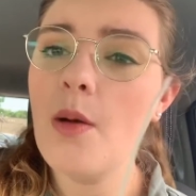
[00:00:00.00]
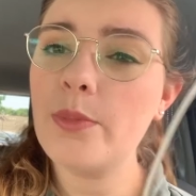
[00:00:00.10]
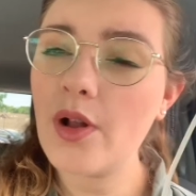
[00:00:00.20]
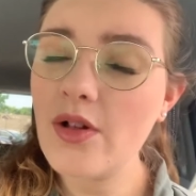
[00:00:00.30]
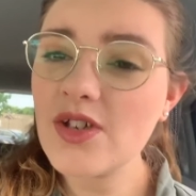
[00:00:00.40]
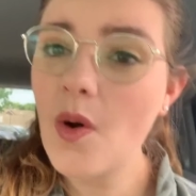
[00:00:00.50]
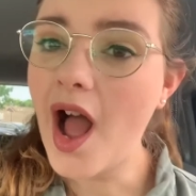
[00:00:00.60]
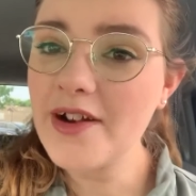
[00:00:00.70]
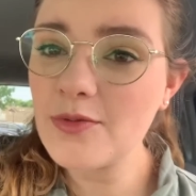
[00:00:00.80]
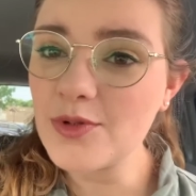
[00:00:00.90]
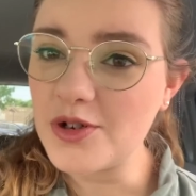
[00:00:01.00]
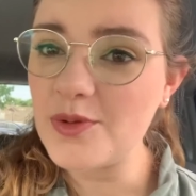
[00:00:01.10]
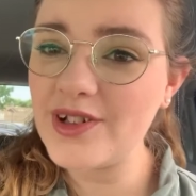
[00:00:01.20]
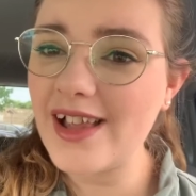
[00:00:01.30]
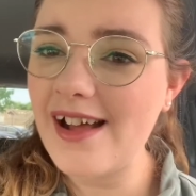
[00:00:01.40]
But also, I don't do
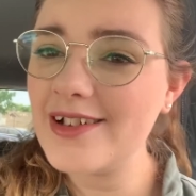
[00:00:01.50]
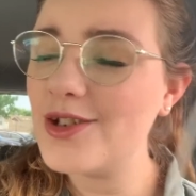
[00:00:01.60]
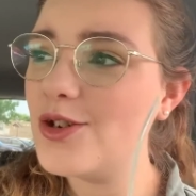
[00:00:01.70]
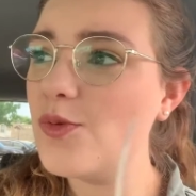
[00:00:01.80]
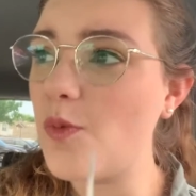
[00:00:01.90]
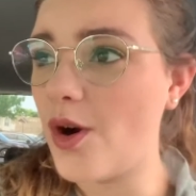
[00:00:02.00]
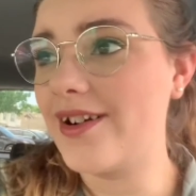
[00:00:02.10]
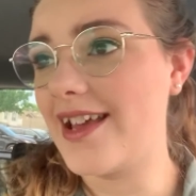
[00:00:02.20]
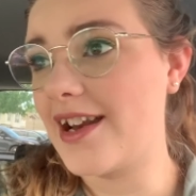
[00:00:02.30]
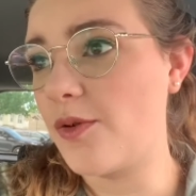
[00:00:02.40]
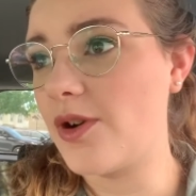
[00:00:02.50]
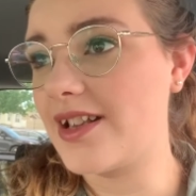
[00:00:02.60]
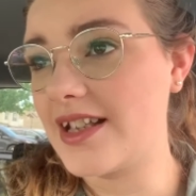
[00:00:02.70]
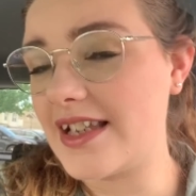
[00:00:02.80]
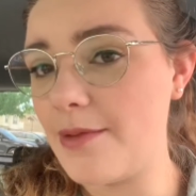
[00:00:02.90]
a lot to warrant getting one
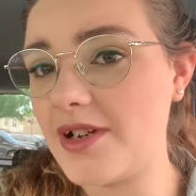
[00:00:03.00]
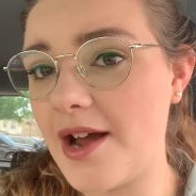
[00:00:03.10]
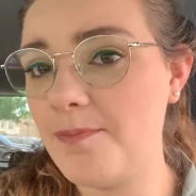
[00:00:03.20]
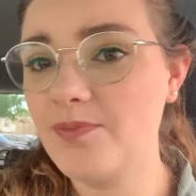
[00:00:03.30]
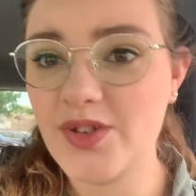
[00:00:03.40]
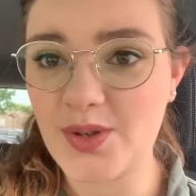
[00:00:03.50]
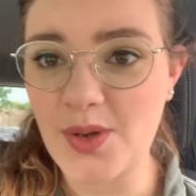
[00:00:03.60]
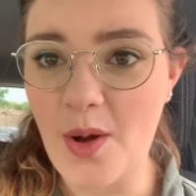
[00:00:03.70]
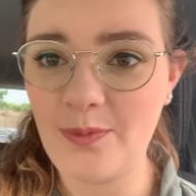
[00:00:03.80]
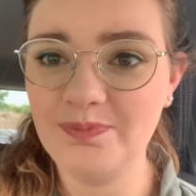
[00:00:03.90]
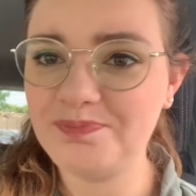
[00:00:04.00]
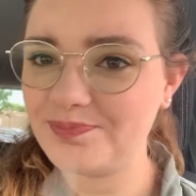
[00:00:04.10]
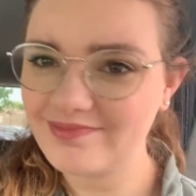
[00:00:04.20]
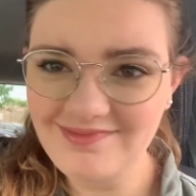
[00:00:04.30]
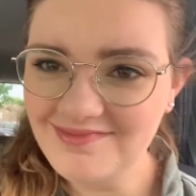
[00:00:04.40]
at the same time. So
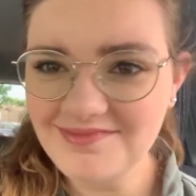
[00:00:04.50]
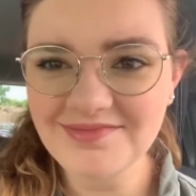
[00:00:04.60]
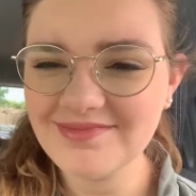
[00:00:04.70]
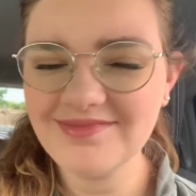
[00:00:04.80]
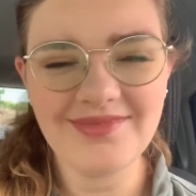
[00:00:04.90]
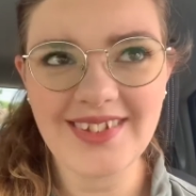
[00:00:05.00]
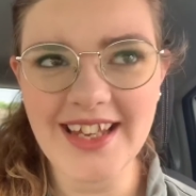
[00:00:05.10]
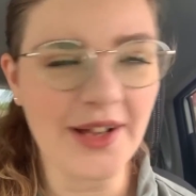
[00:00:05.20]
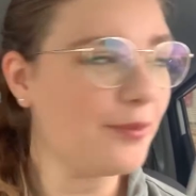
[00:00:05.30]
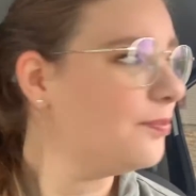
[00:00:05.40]
you know.